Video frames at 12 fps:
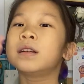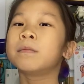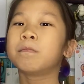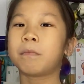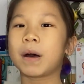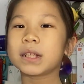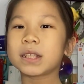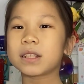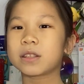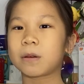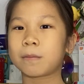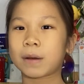months
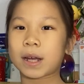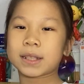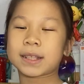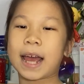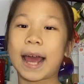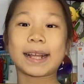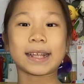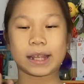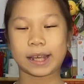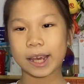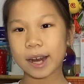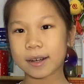to months
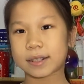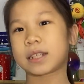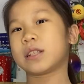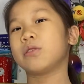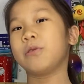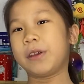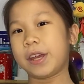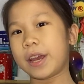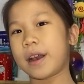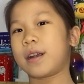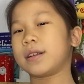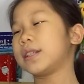and years to
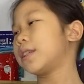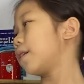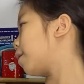years.